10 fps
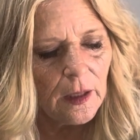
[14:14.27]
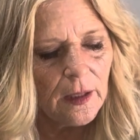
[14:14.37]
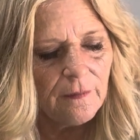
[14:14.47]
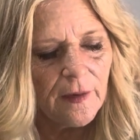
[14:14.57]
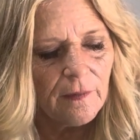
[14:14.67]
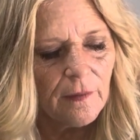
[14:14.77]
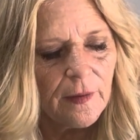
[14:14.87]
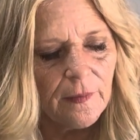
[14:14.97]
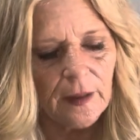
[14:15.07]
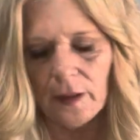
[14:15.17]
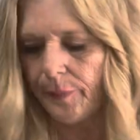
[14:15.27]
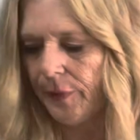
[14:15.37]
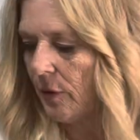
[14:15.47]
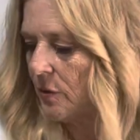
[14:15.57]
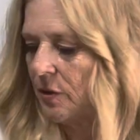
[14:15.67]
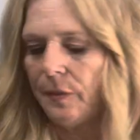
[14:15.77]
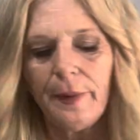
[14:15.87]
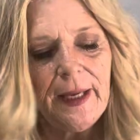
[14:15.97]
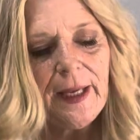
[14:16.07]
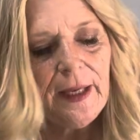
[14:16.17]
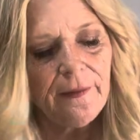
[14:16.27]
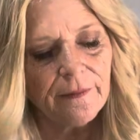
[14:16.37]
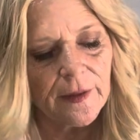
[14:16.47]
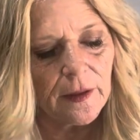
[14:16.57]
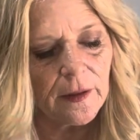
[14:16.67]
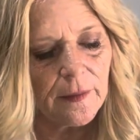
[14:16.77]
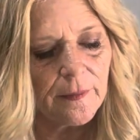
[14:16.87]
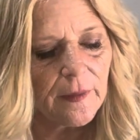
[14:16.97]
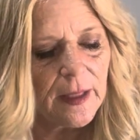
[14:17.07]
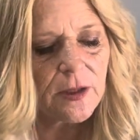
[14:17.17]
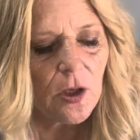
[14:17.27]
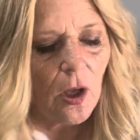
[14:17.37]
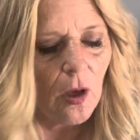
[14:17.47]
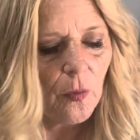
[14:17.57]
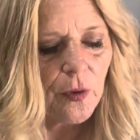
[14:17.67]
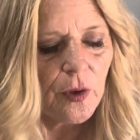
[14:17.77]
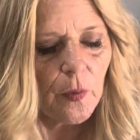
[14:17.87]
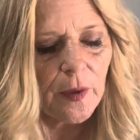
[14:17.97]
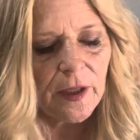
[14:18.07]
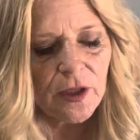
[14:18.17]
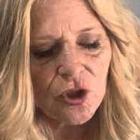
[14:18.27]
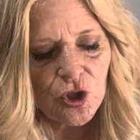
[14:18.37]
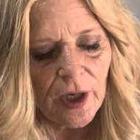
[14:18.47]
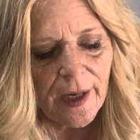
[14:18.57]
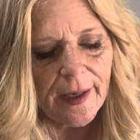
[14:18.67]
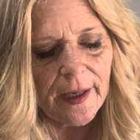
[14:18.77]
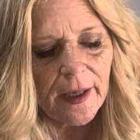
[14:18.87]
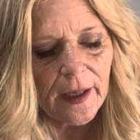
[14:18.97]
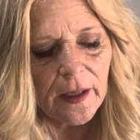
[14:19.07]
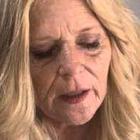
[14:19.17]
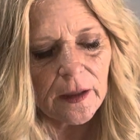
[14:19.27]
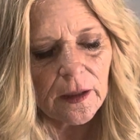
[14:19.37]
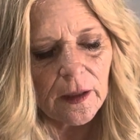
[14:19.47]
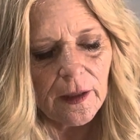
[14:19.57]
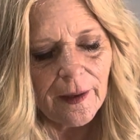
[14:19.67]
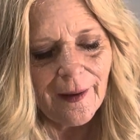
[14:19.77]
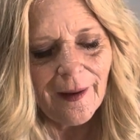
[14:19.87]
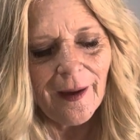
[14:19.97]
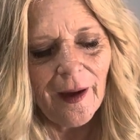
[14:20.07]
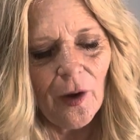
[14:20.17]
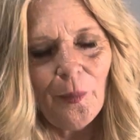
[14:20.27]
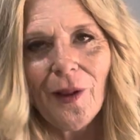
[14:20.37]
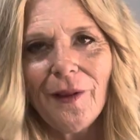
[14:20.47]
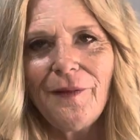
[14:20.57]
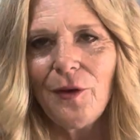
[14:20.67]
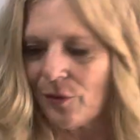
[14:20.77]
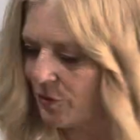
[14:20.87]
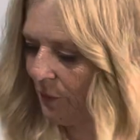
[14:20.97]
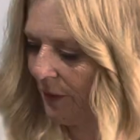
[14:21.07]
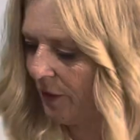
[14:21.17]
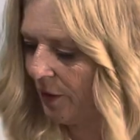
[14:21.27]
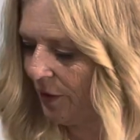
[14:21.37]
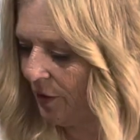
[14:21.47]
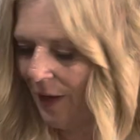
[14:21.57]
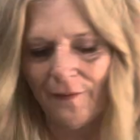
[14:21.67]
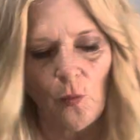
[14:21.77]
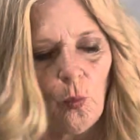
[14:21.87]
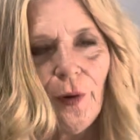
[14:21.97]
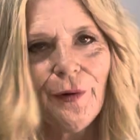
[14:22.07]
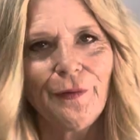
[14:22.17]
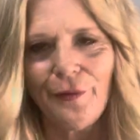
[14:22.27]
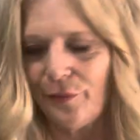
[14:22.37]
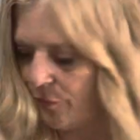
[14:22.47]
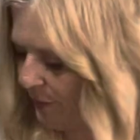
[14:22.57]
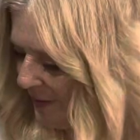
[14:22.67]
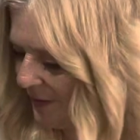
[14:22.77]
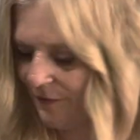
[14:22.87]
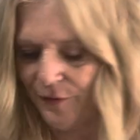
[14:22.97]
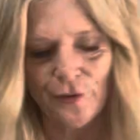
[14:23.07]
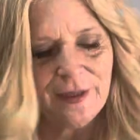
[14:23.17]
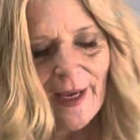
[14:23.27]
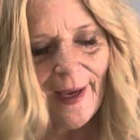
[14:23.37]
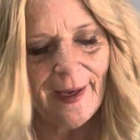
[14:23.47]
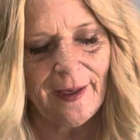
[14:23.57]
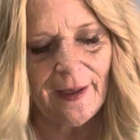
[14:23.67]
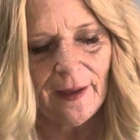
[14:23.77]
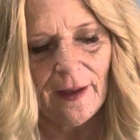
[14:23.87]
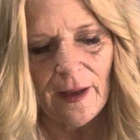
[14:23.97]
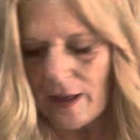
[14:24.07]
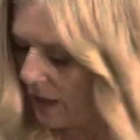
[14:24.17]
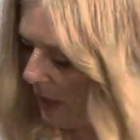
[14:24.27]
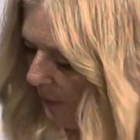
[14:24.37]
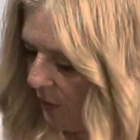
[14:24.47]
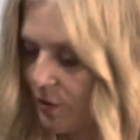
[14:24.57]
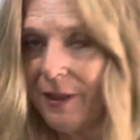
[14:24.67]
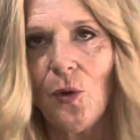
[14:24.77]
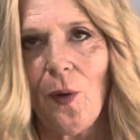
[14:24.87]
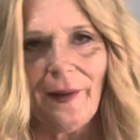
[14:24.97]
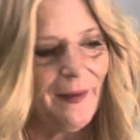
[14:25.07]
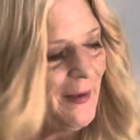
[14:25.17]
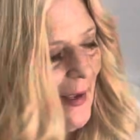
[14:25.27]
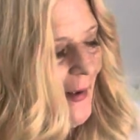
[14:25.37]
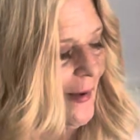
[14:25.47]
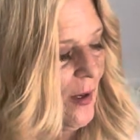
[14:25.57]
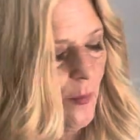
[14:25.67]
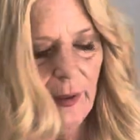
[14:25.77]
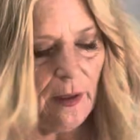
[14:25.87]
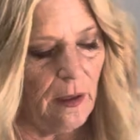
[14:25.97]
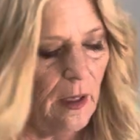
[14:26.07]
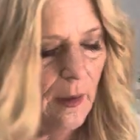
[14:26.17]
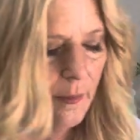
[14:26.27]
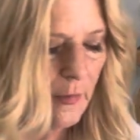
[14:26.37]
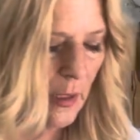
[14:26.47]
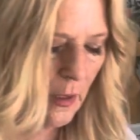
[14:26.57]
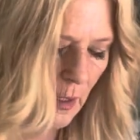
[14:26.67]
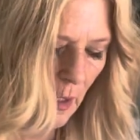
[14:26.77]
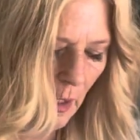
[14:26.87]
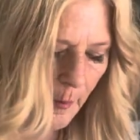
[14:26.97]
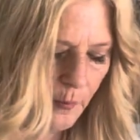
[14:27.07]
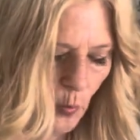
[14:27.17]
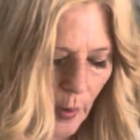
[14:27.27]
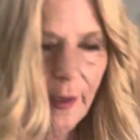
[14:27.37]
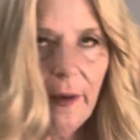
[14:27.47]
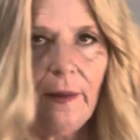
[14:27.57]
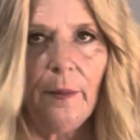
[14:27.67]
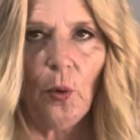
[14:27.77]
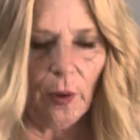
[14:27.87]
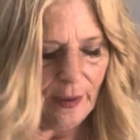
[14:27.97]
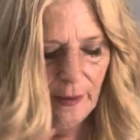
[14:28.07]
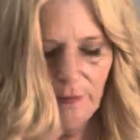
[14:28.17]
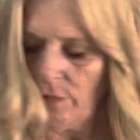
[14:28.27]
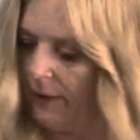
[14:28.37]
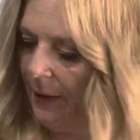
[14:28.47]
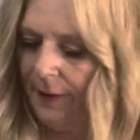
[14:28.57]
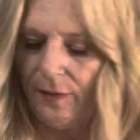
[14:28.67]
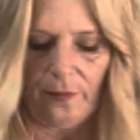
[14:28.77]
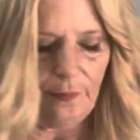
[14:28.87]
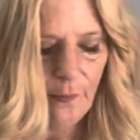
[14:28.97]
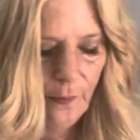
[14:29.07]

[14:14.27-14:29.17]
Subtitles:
if everything appears to be even. That's all we're doing is checking it. I hope all of you are doing good and you have a wonderful rest of your day. I'm usually quite the night owl, but I'm working in the morning right now.